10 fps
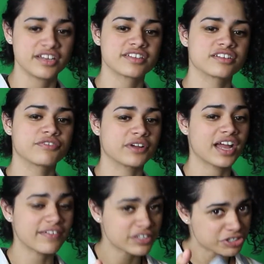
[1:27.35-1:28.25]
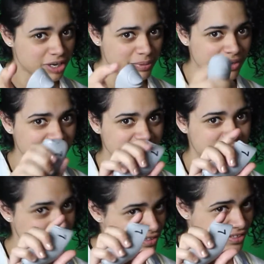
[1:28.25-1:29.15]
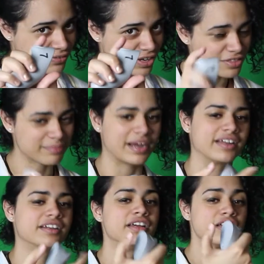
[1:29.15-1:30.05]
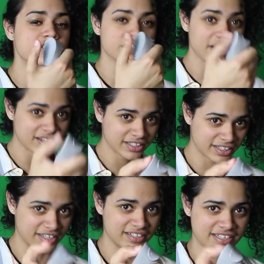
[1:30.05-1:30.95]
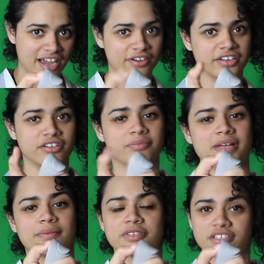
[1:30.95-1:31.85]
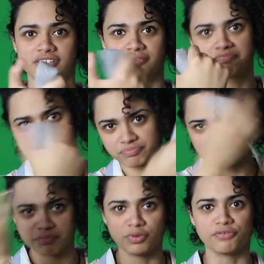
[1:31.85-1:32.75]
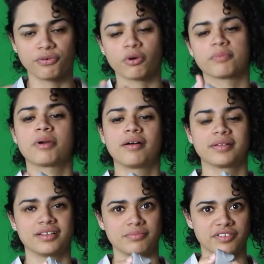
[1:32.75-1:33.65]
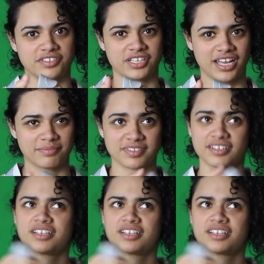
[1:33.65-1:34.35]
So if you're having trouble and you've pressed every other button, try clicking down and you'll be able to move forward probably in most of your games.